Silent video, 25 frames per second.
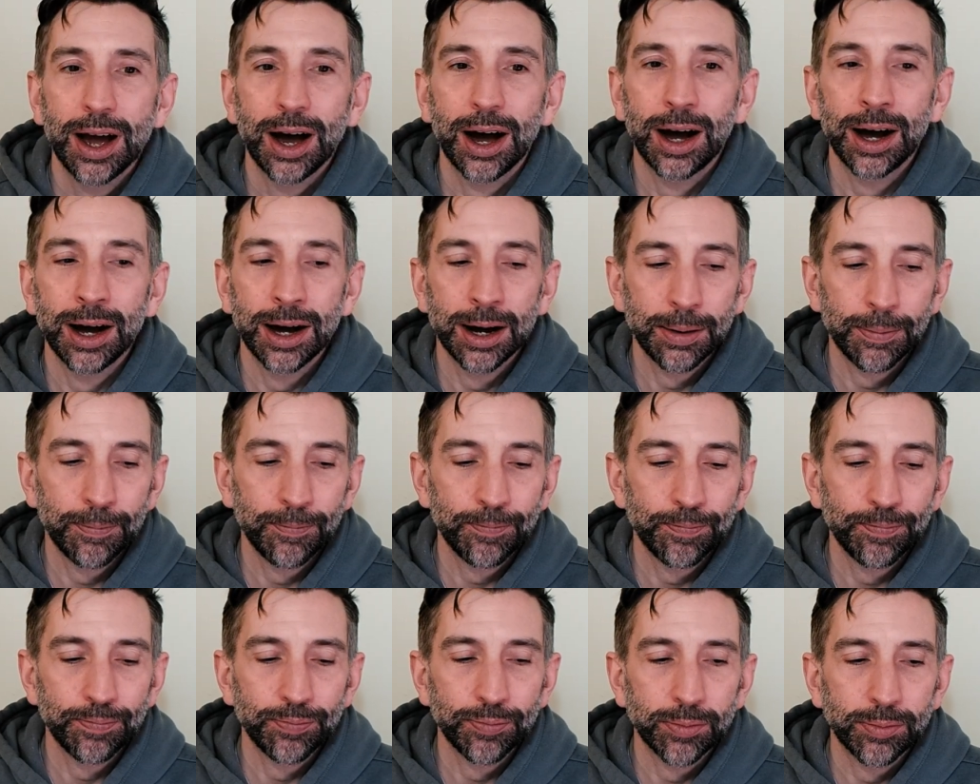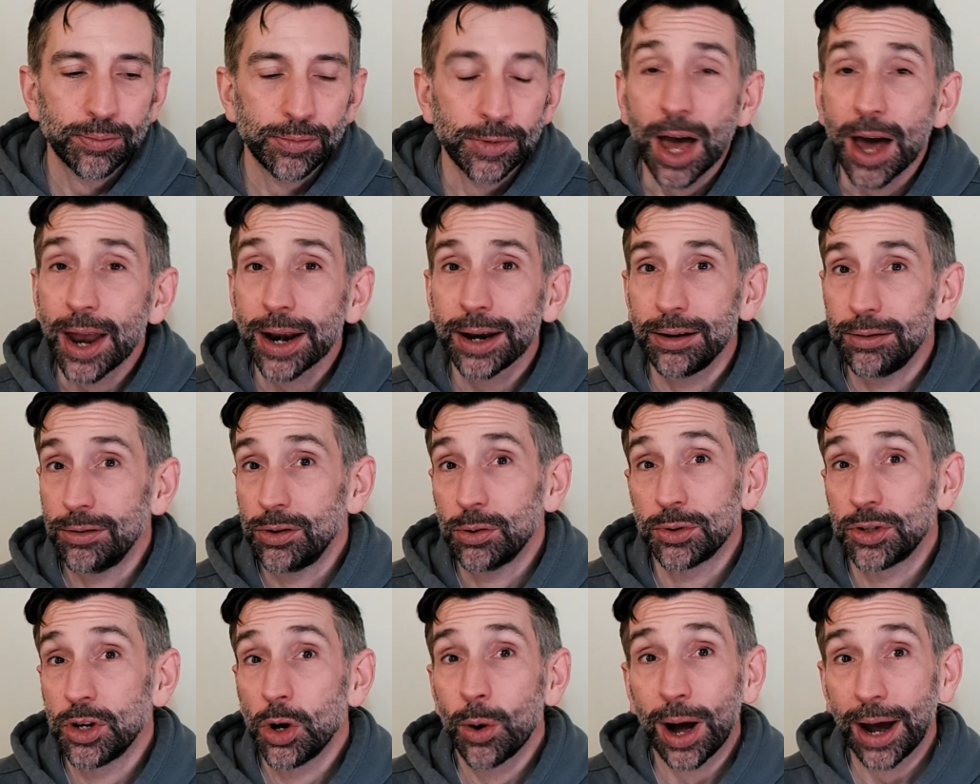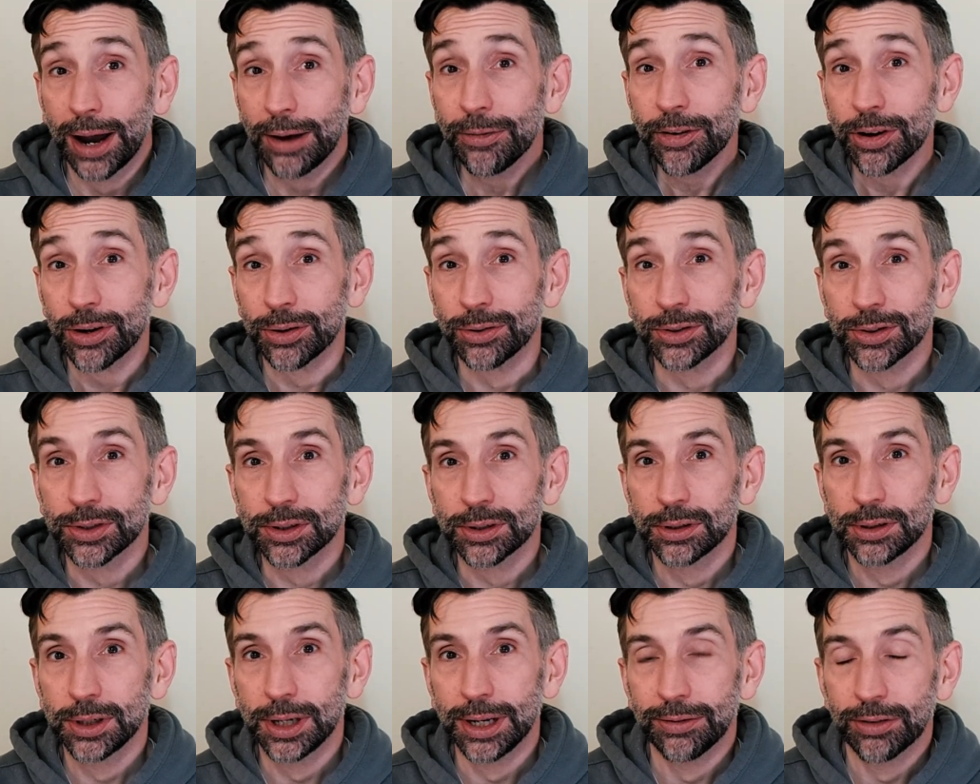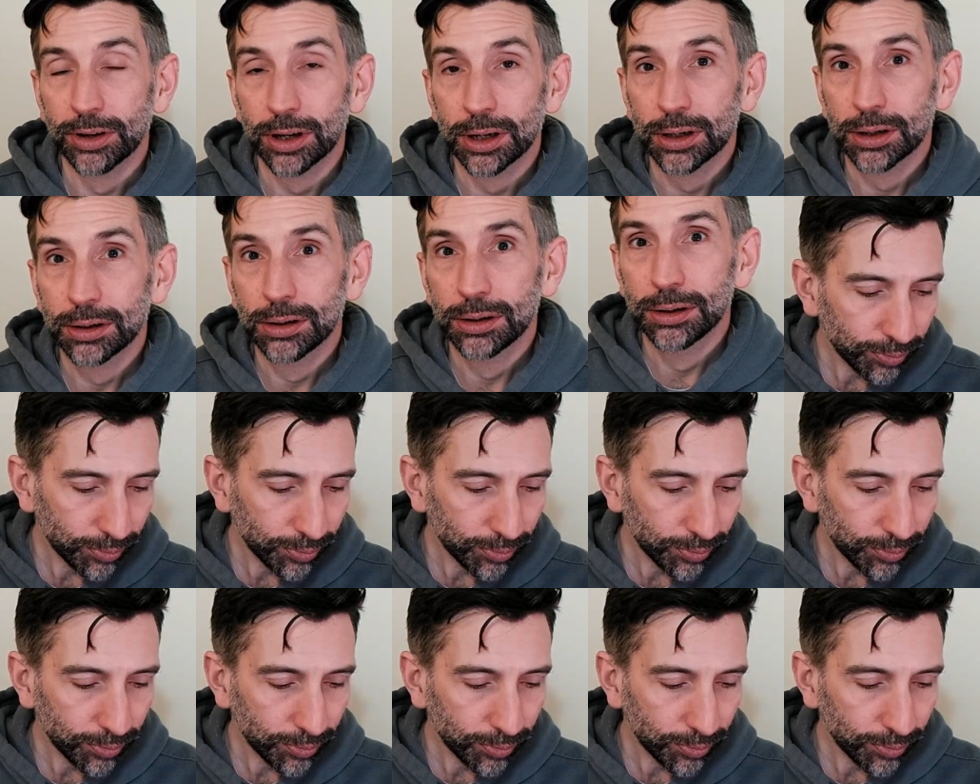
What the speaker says: There was no iPhones even.